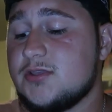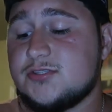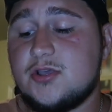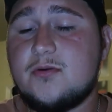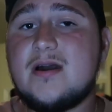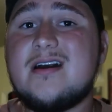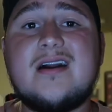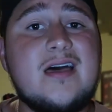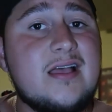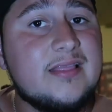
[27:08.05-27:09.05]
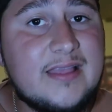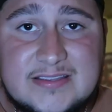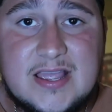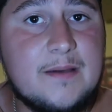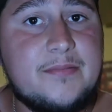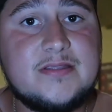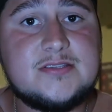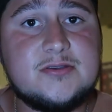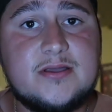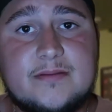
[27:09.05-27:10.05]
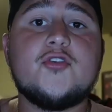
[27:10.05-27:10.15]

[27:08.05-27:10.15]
So let's hop into it.